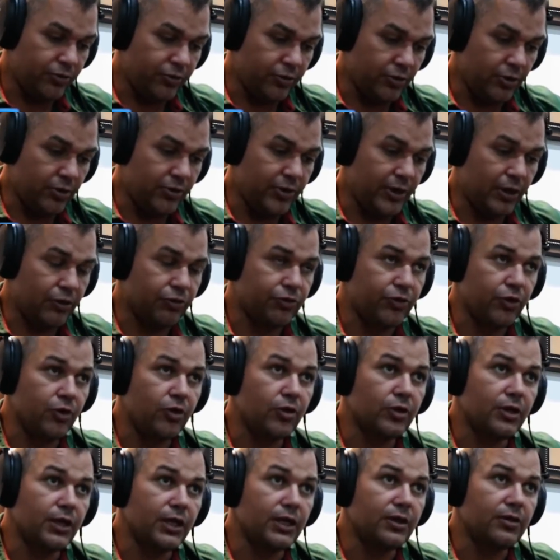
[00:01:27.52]
I think
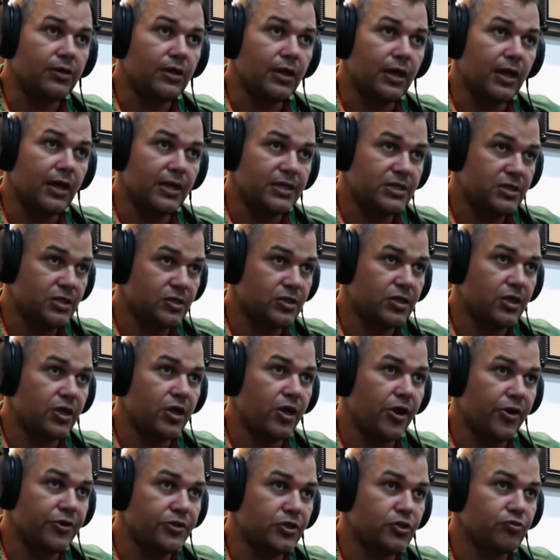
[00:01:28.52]
thirdly, assistant
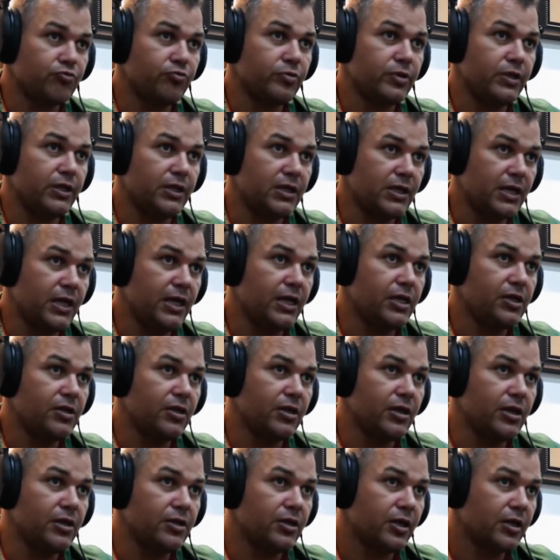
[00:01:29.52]
coach is really key
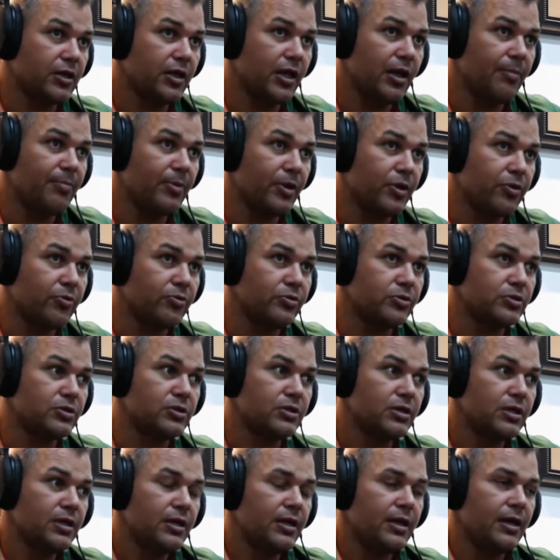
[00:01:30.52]
in your club
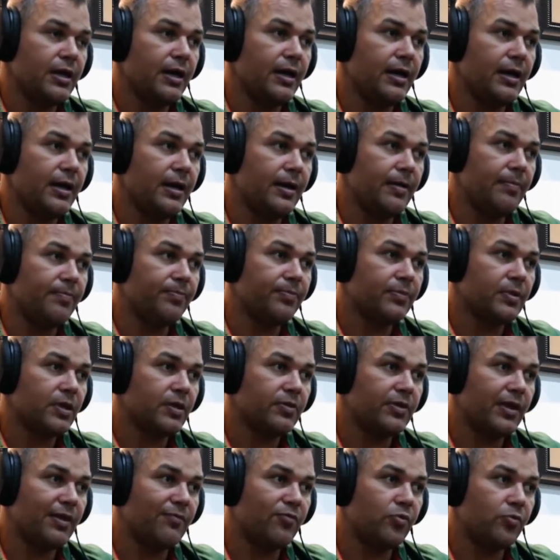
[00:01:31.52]
because
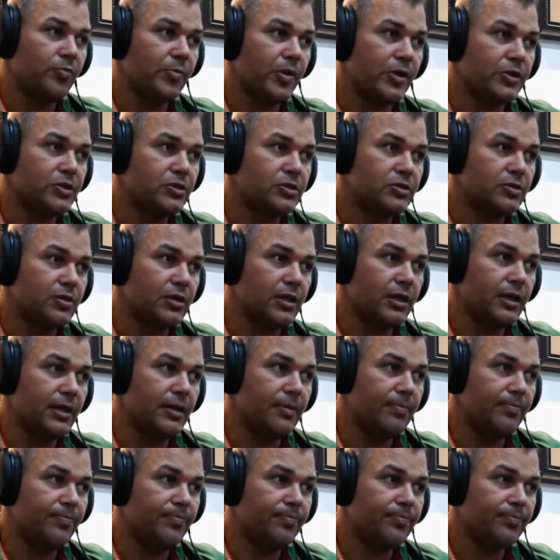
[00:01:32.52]
they've almost
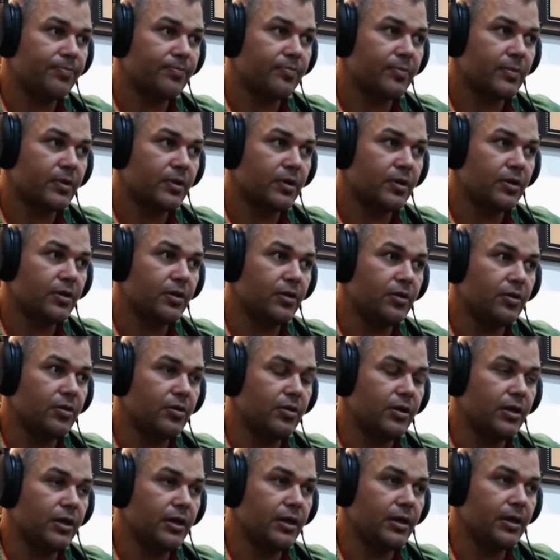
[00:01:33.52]

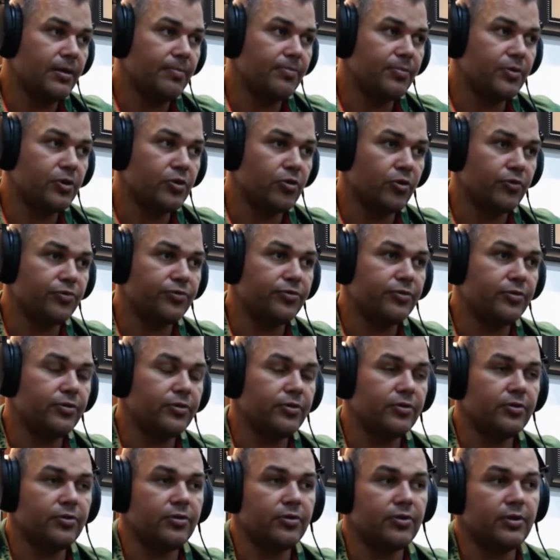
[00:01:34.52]
got,
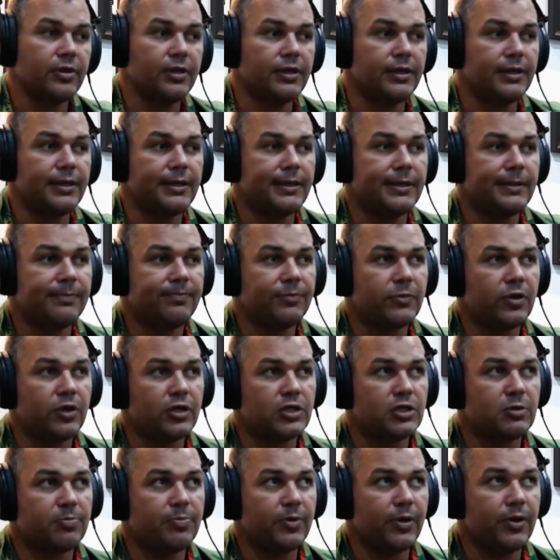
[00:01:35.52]
I
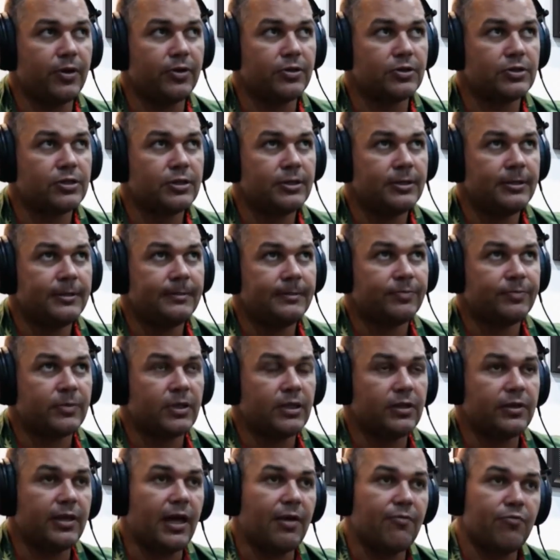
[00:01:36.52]
suppose,
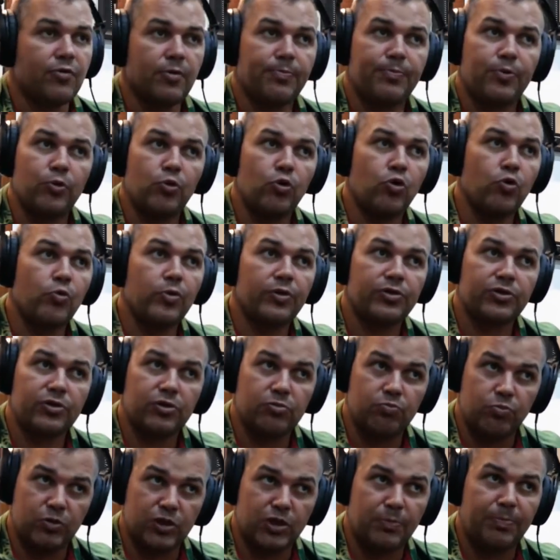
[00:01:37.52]
that rapport with
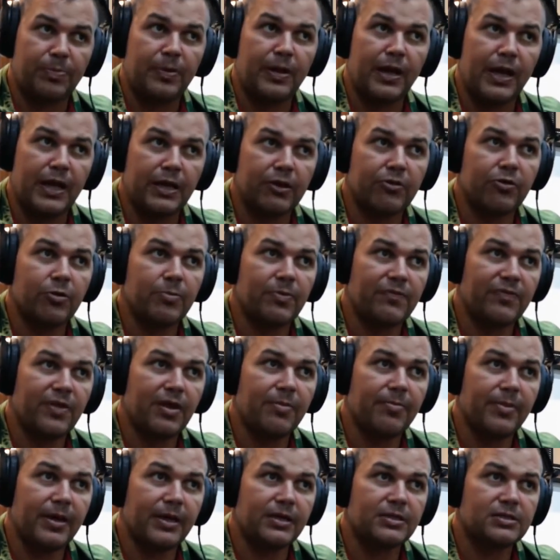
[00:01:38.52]
the playing group, if
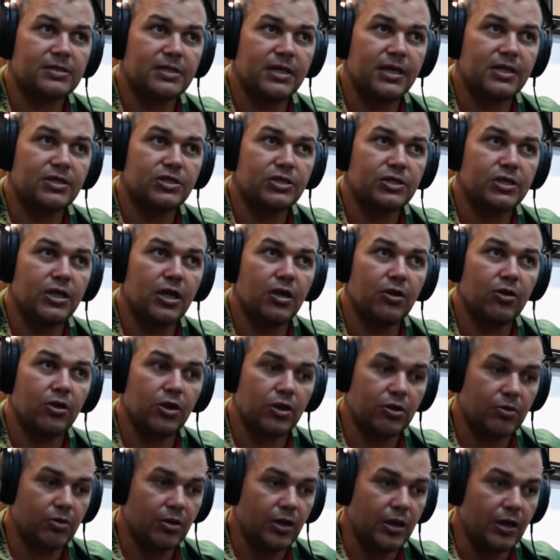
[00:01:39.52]
that makes sense. You know,
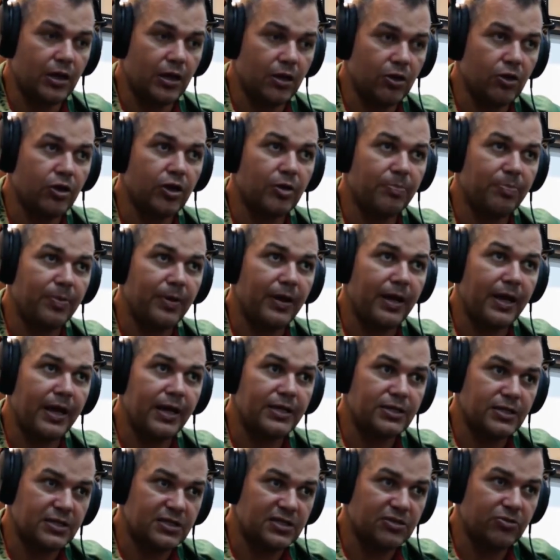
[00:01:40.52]
like a lot of
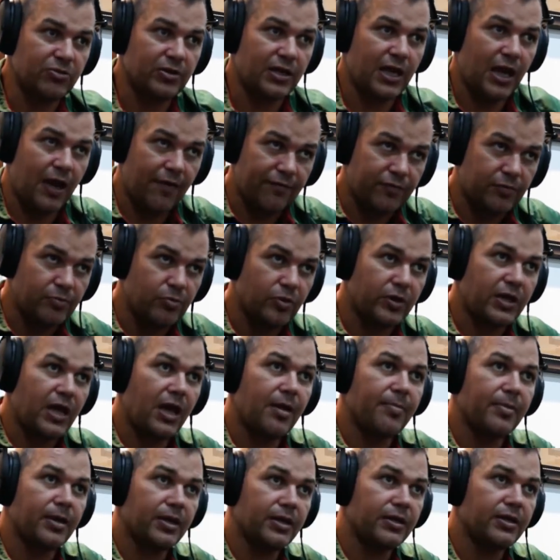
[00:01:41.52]
players are sort of comfortable
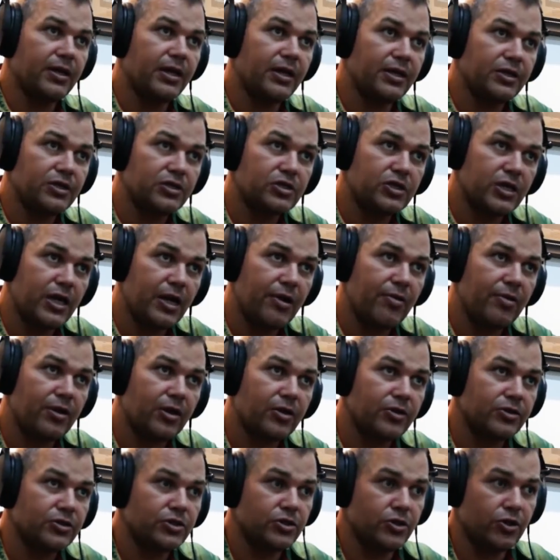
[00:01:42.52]
coming and sharing
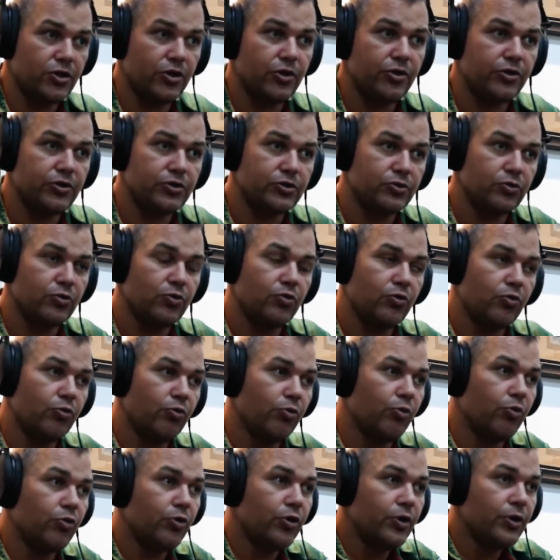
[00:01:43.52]
concerns
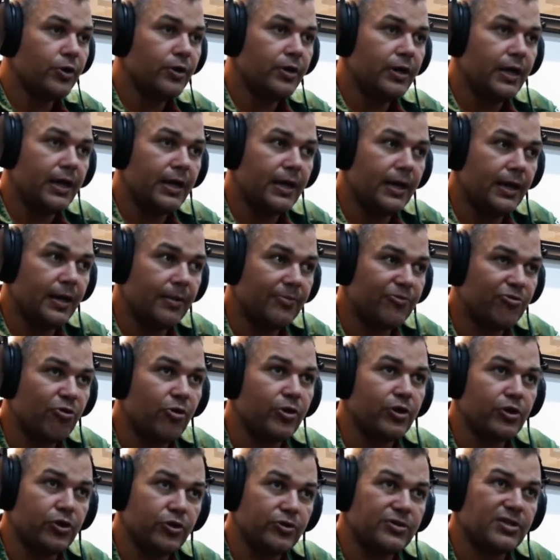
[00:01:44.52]
or
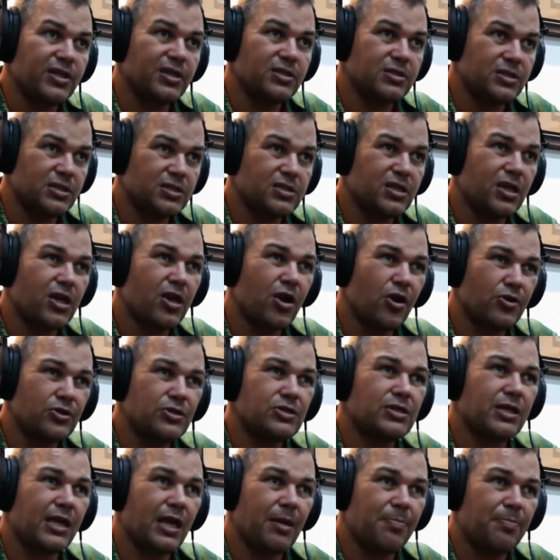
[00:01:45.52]
trying to use the assistant
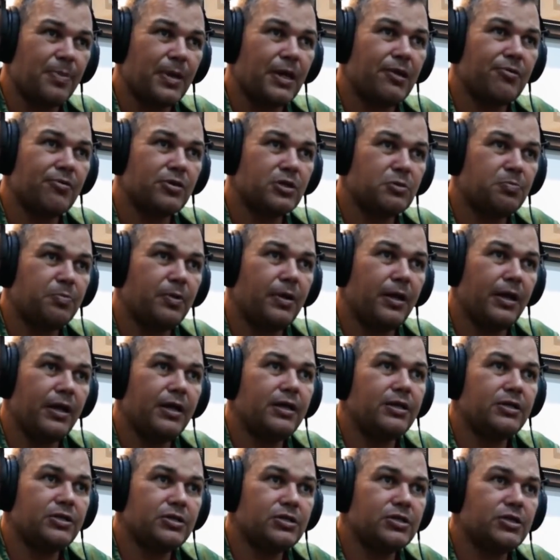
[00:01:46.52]
coaches to get better as
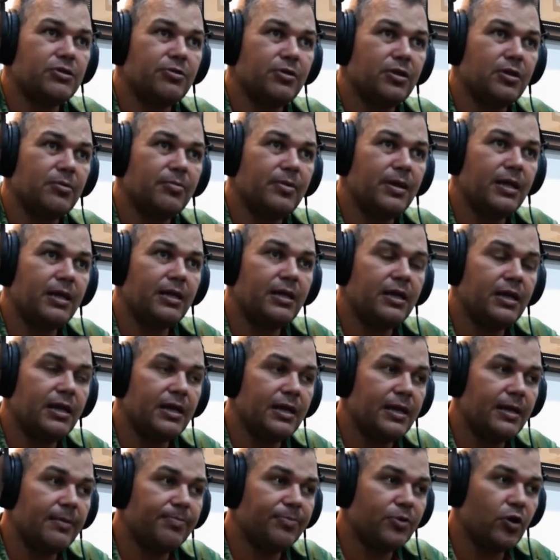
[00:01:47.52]
players, you know what I
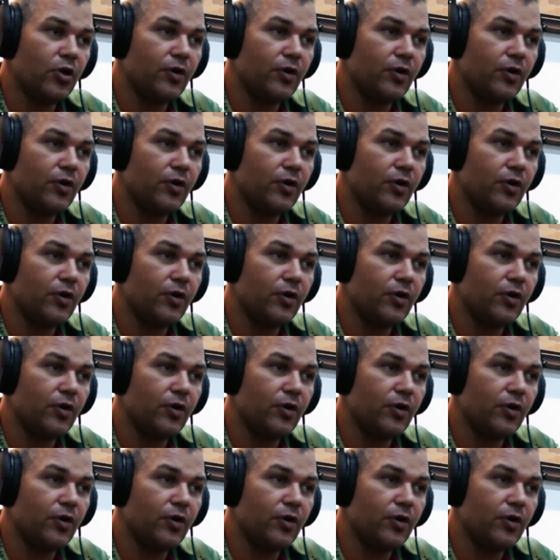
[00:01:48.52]
mean?